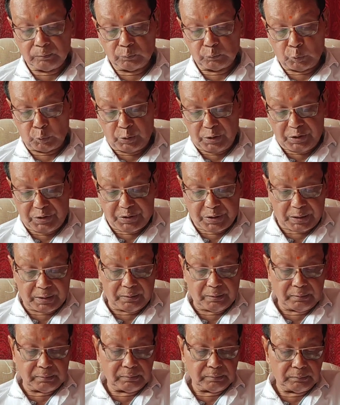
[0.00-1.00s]

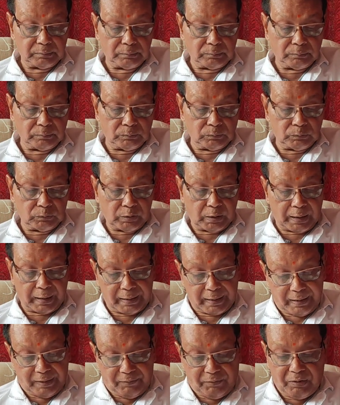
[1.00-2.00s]
position
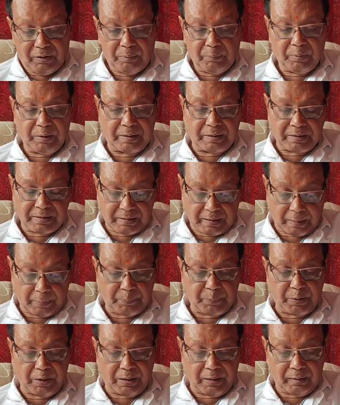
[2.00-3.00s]
and even may
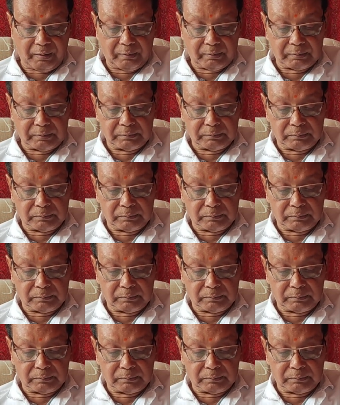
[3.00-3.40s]
disappear,